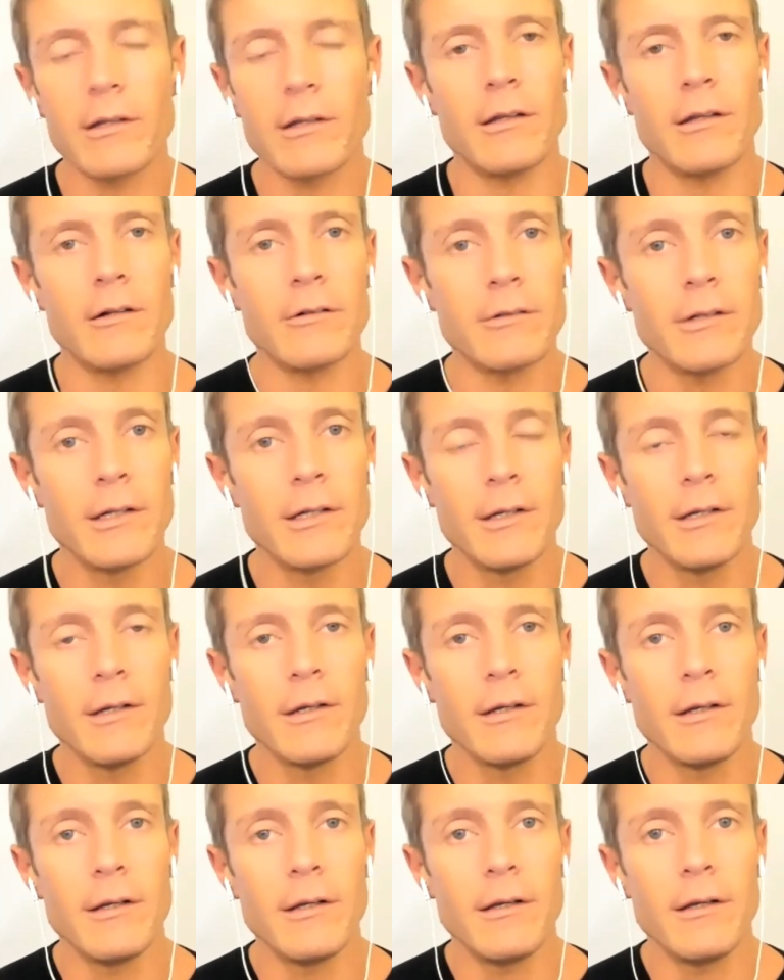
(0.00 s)

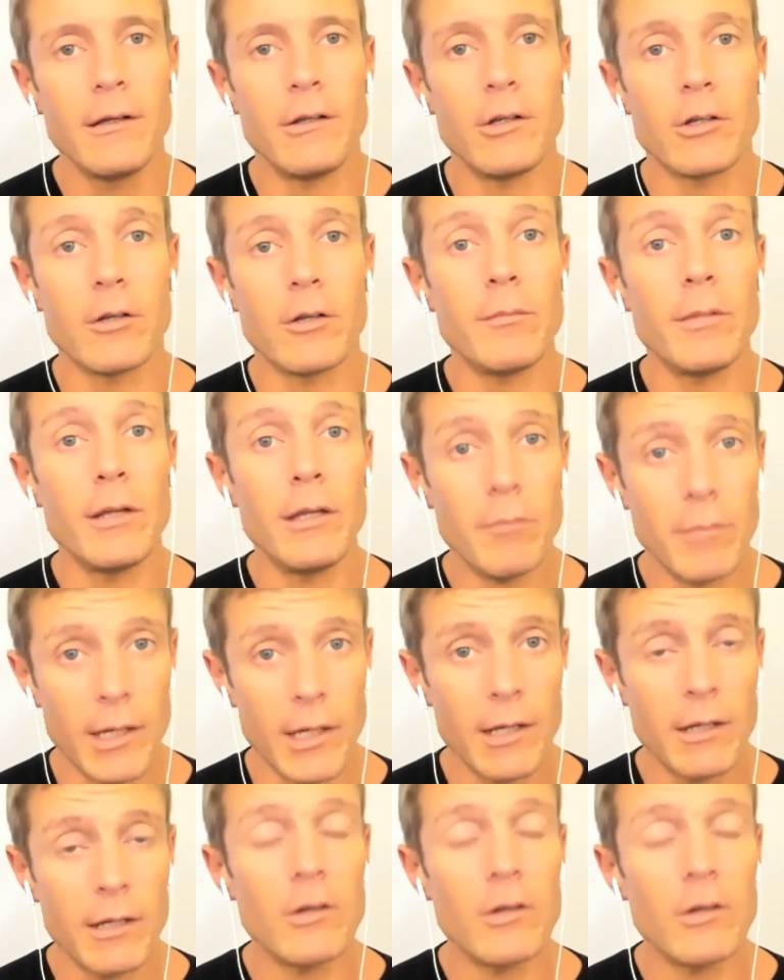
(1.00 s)
you can be a man,